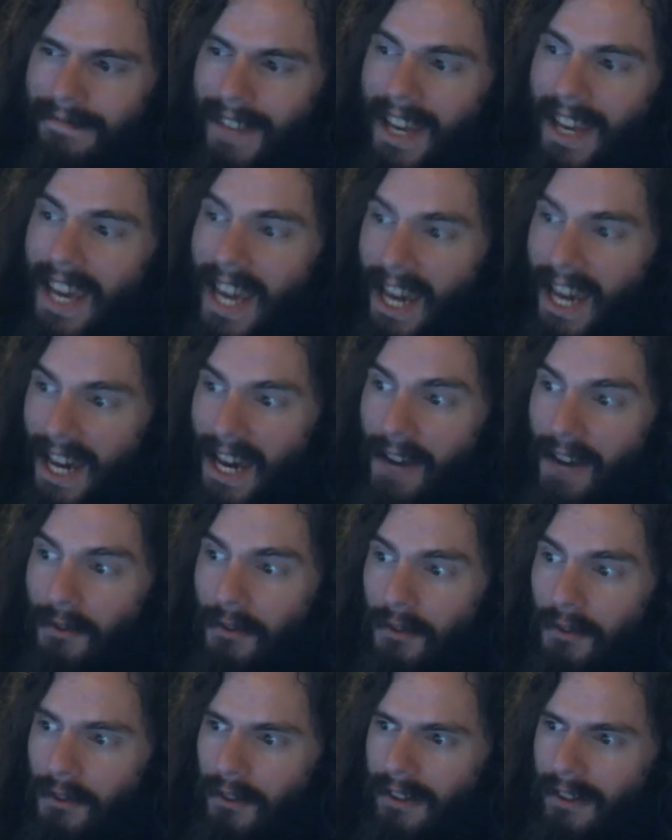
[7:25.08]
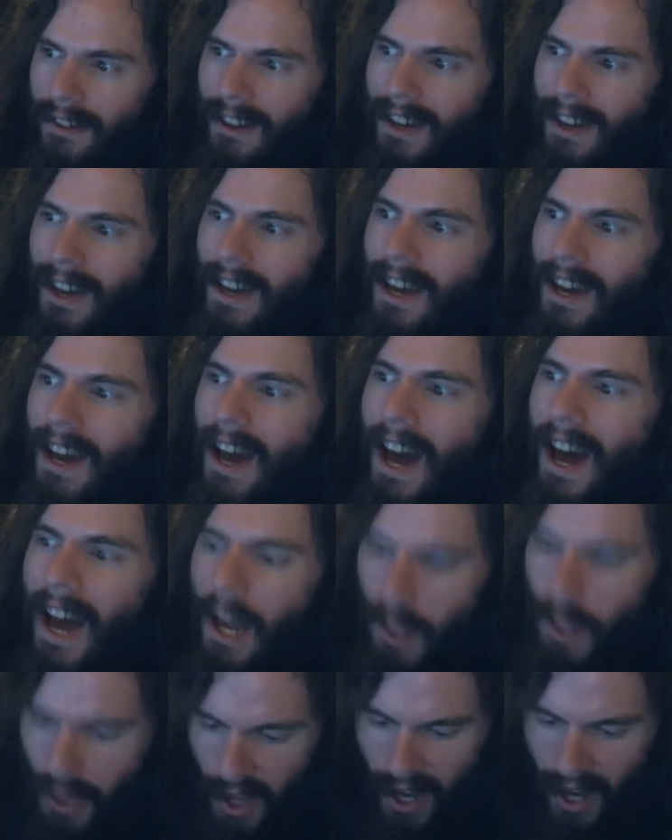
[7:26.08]
if
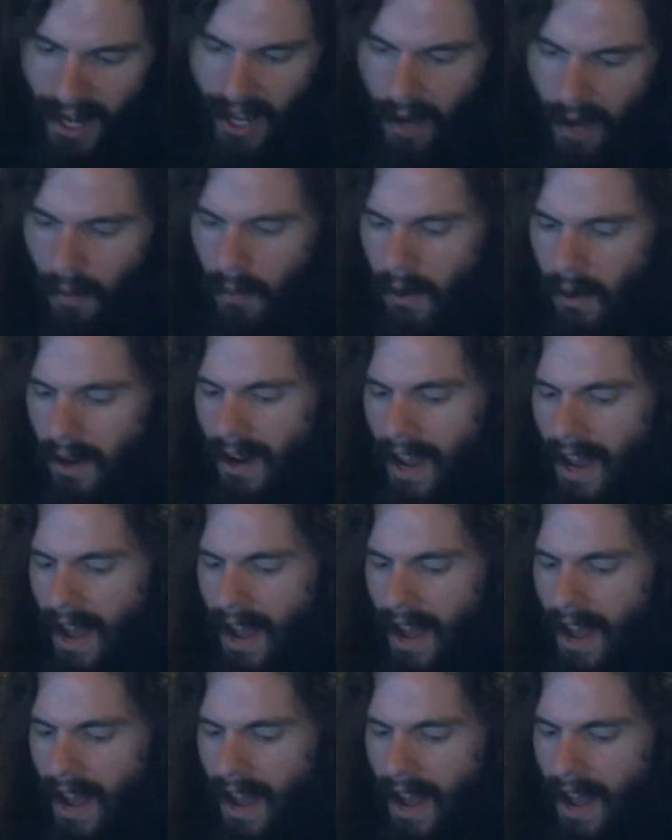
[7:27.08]
I thought he wouldn't